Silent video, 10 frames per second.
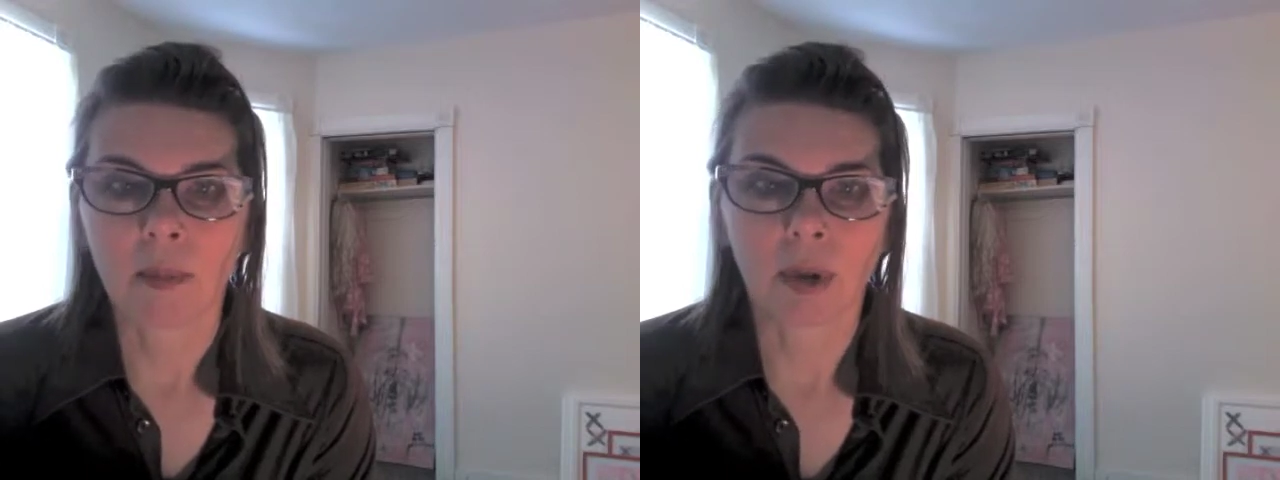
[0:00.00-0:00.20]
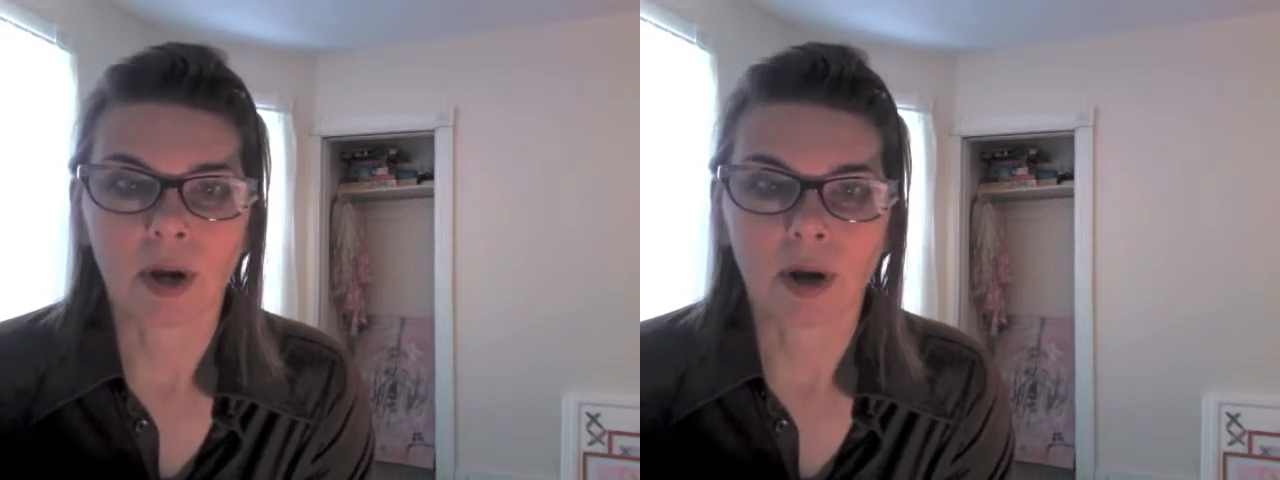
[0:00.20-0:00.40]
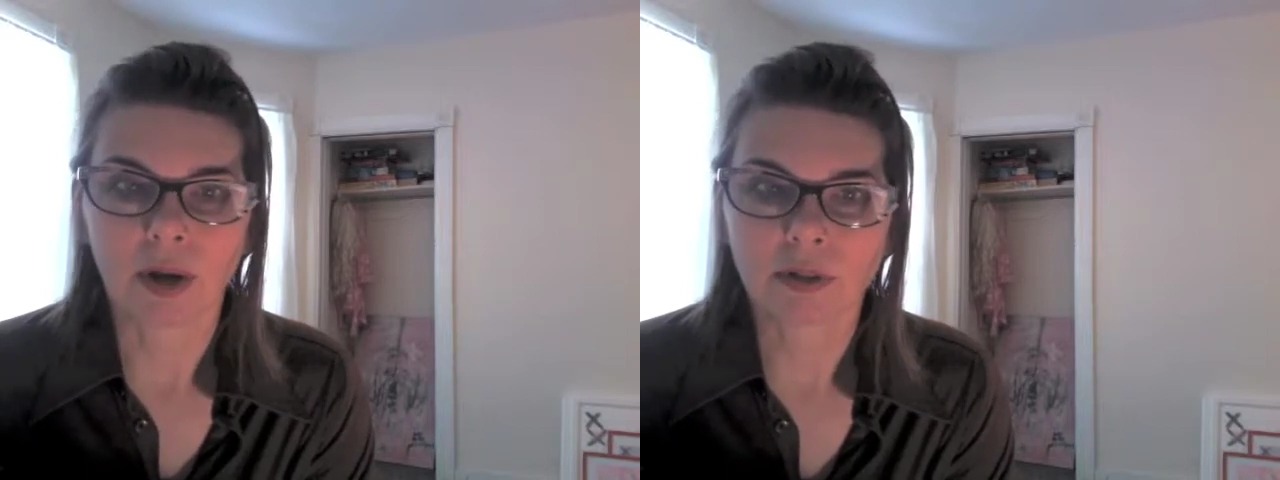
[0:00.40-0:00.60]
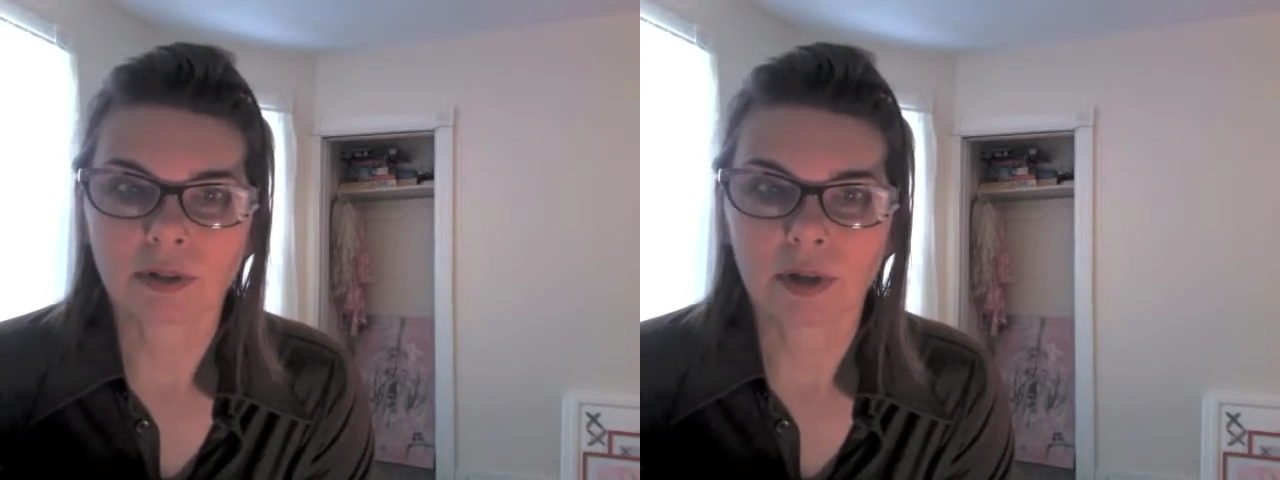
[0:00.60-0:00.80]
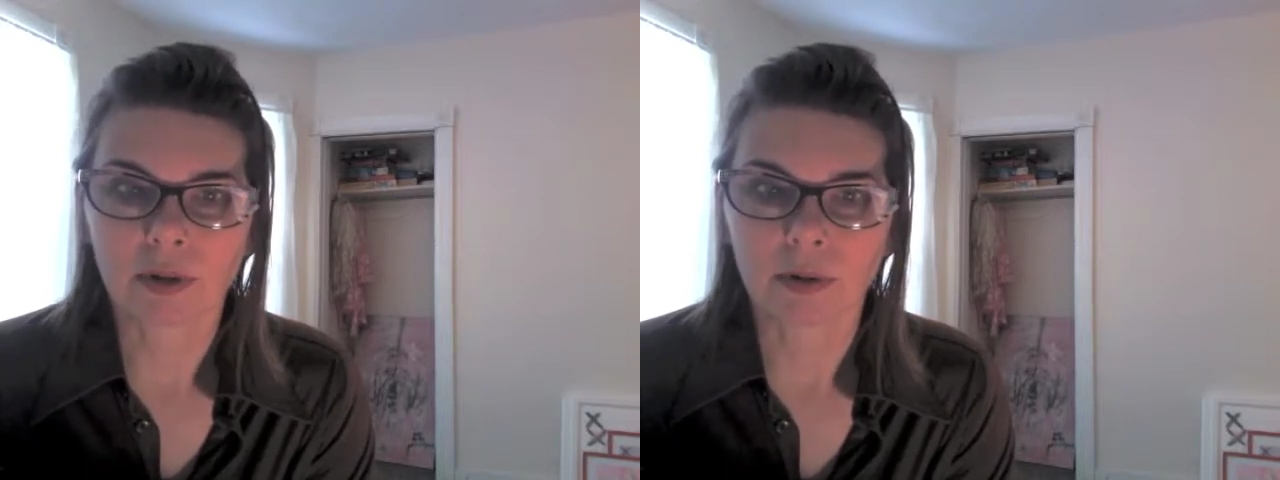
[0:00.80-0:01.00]
But
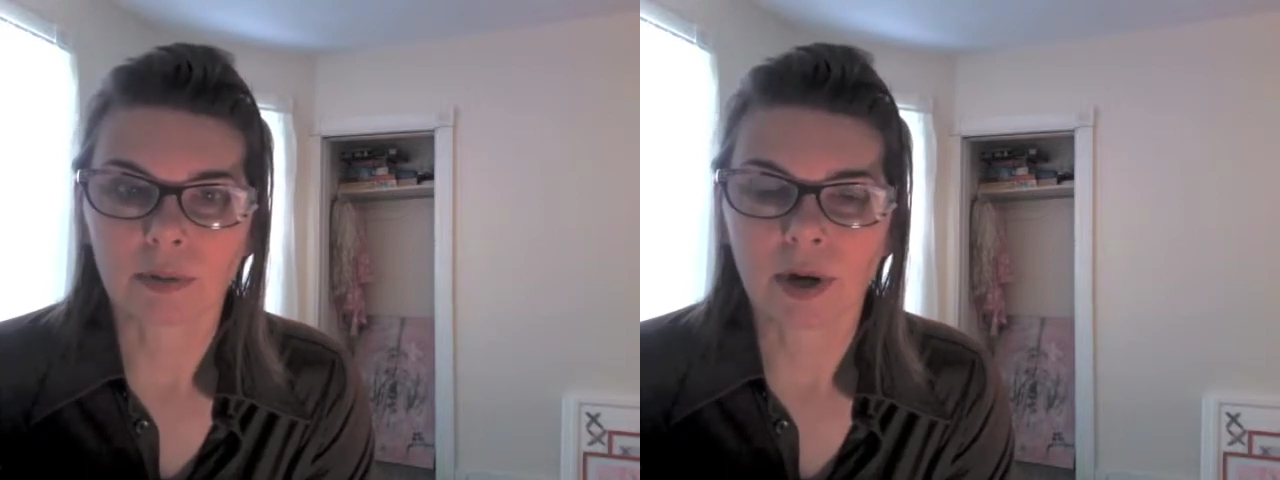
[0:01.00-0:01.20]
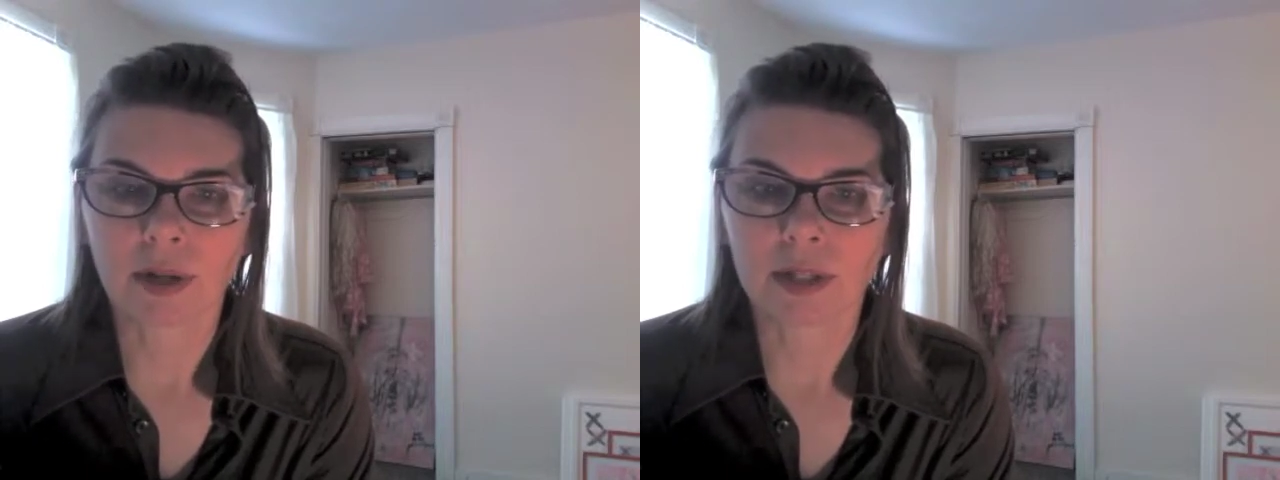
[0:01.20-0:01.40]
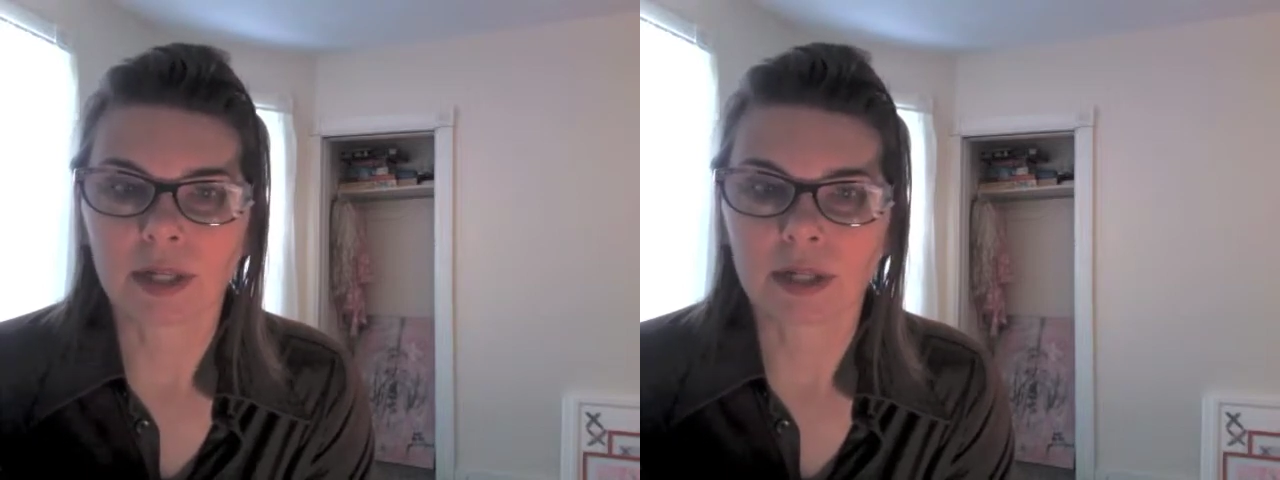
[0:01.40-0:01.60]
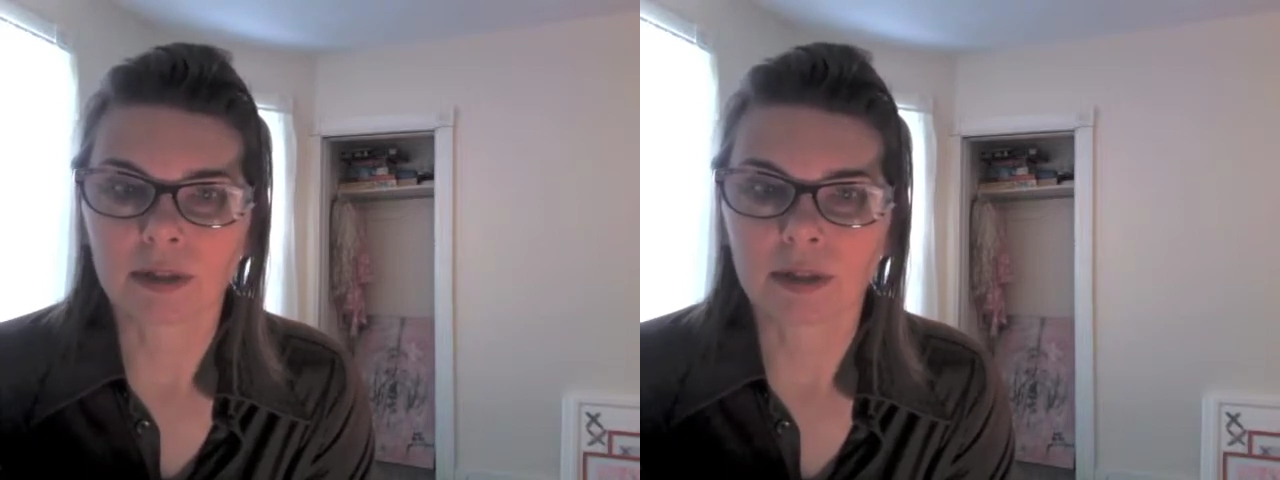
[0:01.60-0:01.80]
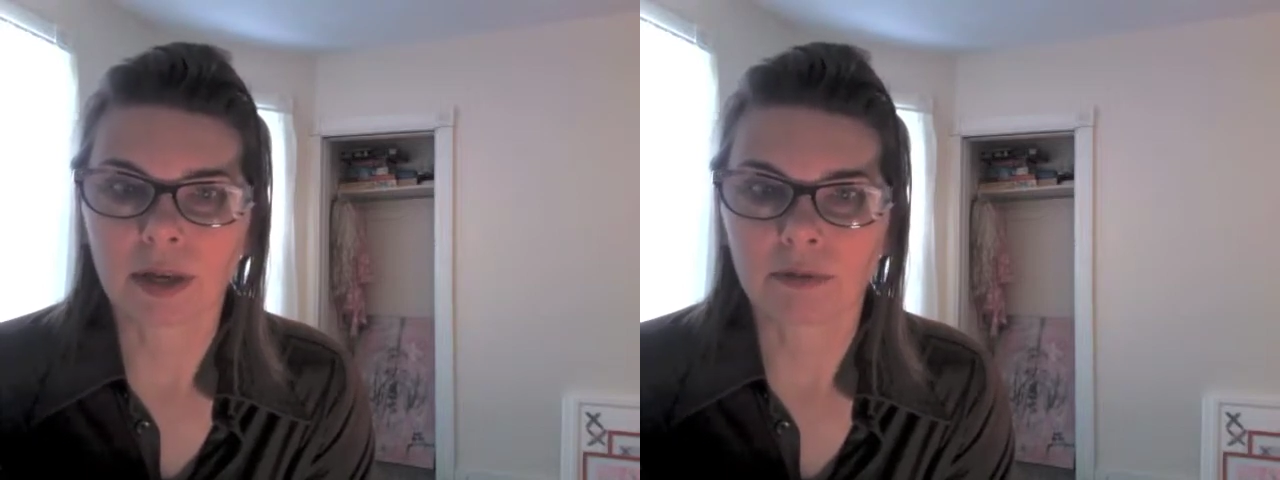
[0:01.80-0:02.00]
also on the
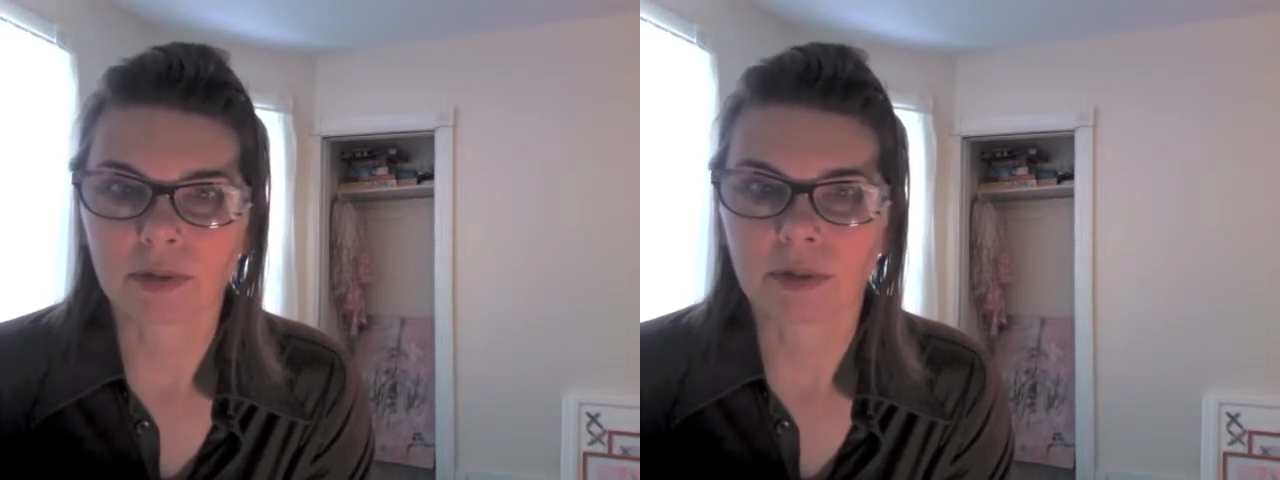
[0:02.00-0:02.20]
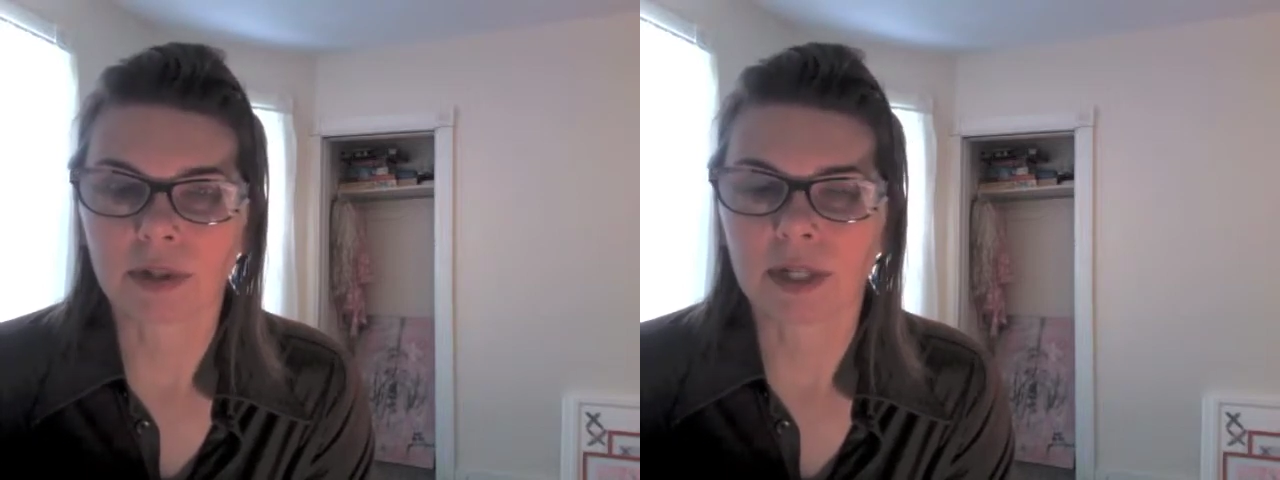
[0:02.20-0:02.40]
inner level,